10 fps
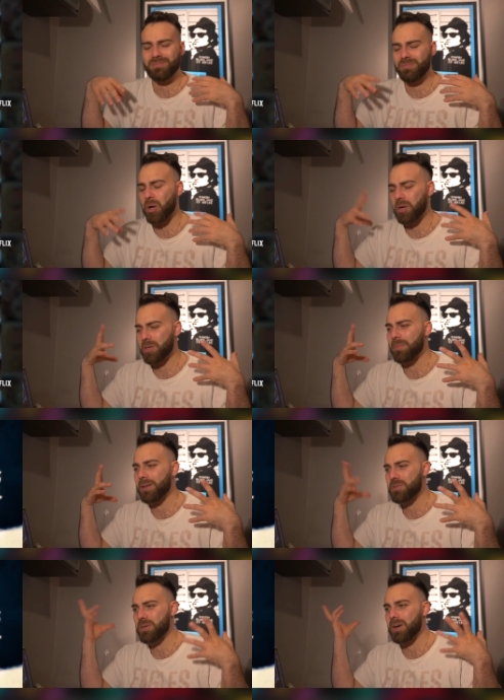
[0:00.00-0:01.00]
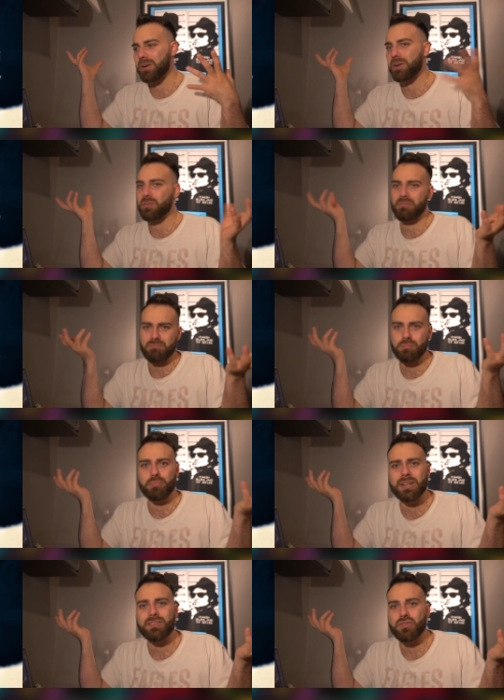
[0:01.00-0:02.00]
documentary are
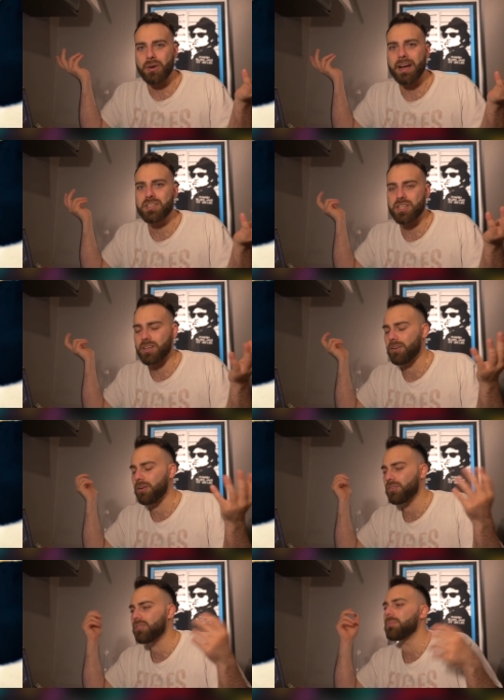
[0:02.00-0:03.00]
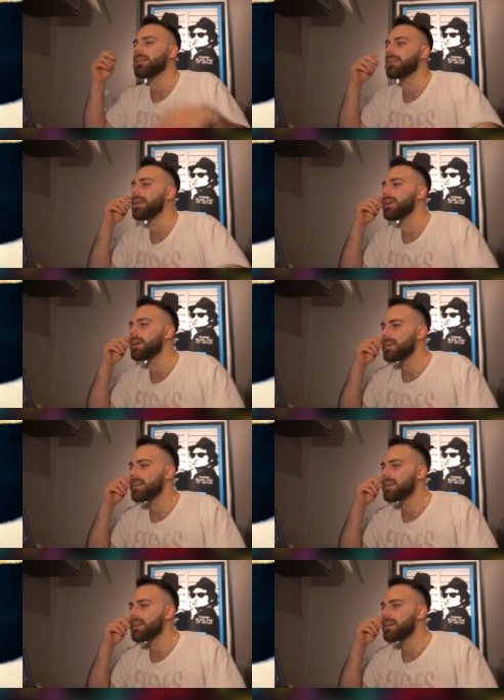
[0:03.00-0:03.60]
pretty tragic ultimately.